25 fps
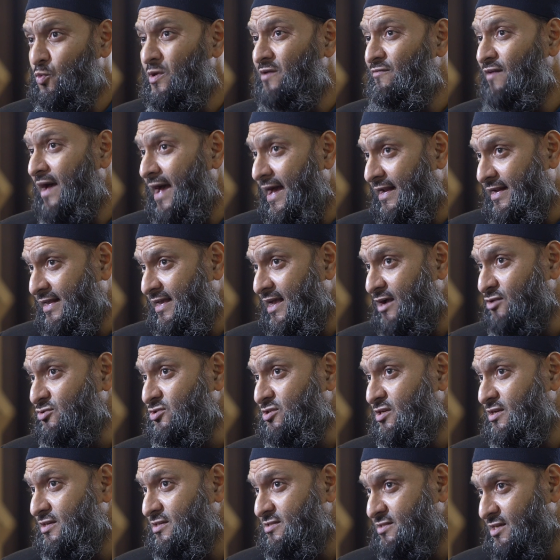We've had
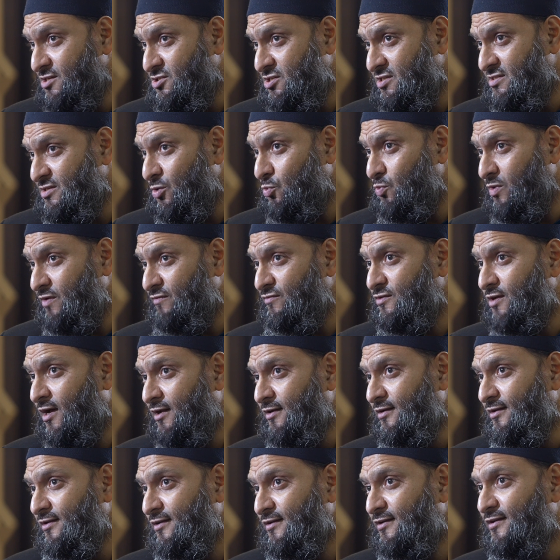counselling sessions that we've
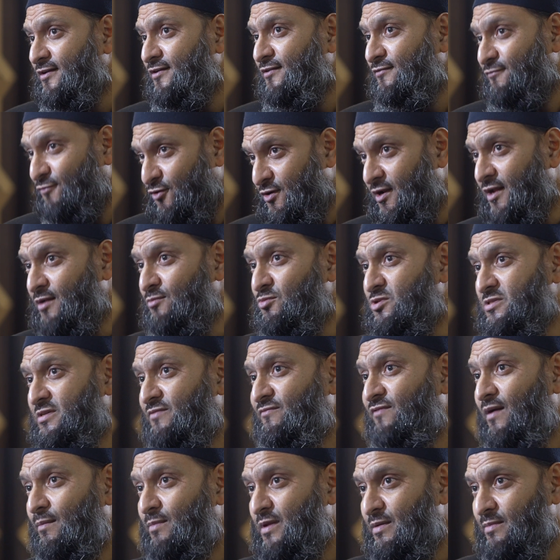done for
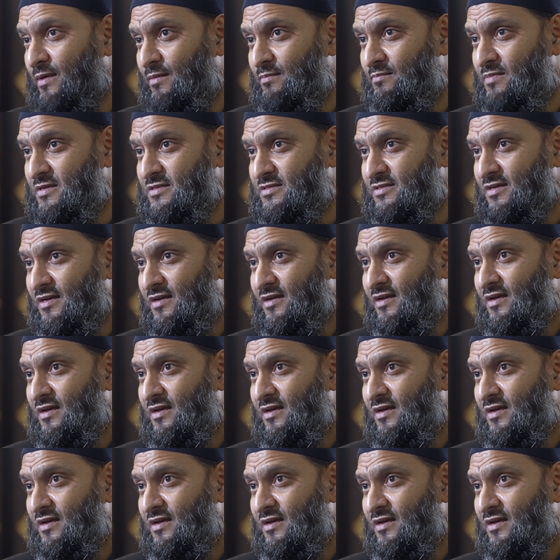non-Muslim family members.